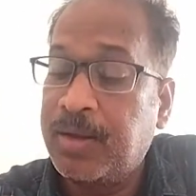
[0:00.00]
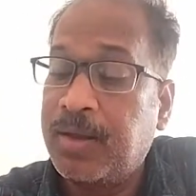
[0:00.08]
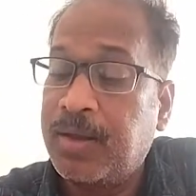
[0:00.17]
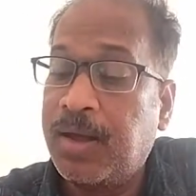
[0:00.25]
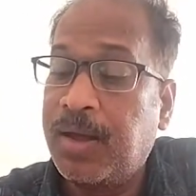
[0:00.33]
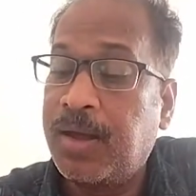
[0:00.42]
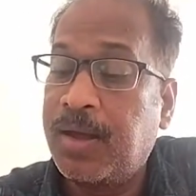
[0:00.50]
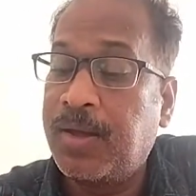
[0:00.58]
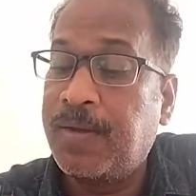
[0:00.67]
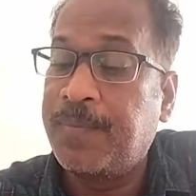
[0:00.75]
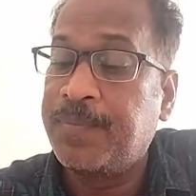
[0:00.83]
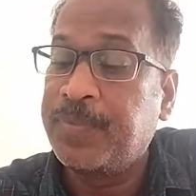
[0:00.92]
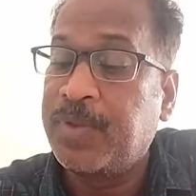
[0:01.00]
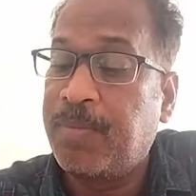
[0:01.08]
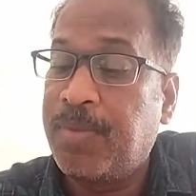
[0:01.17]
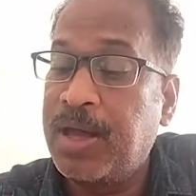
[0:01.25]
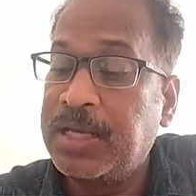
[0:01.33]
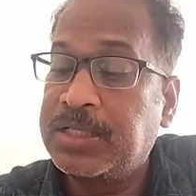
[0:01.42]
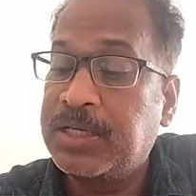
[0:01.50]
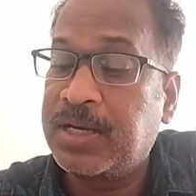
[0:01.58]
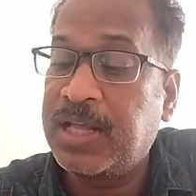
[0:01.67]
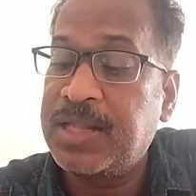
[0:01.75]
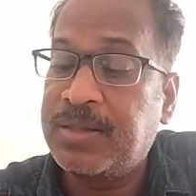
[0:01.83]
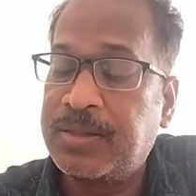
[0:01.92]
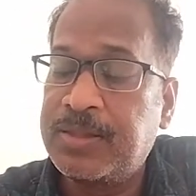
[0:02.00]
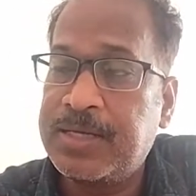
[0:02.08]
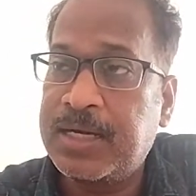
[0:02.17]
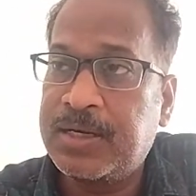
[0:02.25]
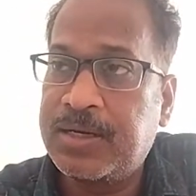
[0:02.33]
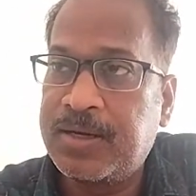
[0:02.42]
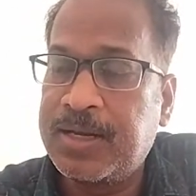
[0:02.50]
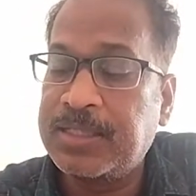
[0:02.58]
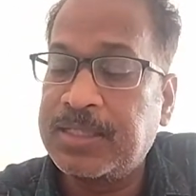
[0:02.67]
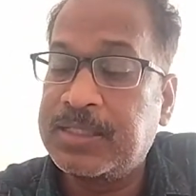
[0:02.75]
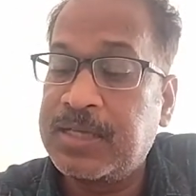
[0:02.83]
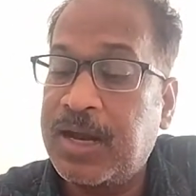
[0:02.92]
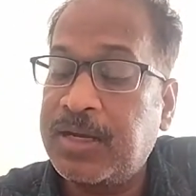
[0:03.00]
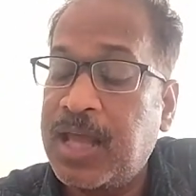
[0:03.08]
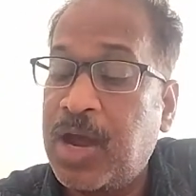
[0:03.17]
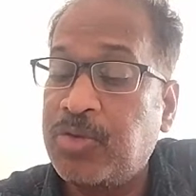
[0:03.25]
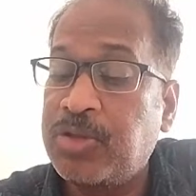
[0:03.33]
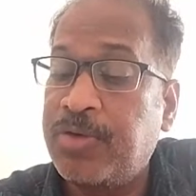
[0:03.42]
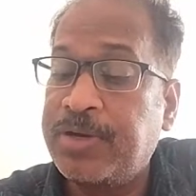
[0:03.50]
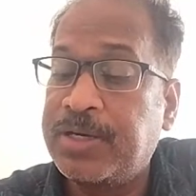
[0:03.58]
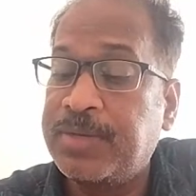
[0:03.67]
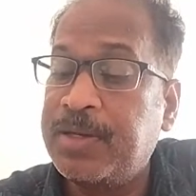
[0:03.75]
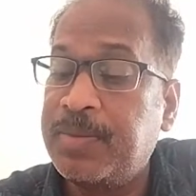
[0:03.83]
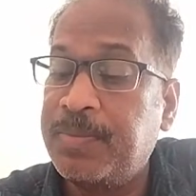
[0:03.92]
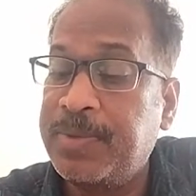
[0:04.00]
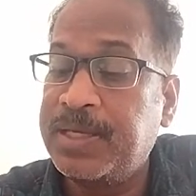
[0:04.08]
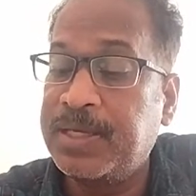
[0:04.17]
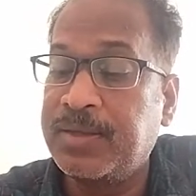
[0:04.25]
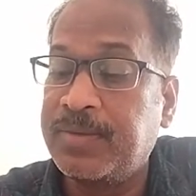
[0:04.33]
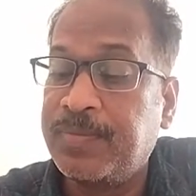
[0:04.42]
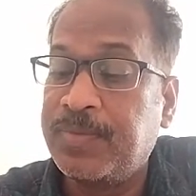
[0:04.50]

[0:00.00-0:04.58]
polished rice, that does not have the vitamin B.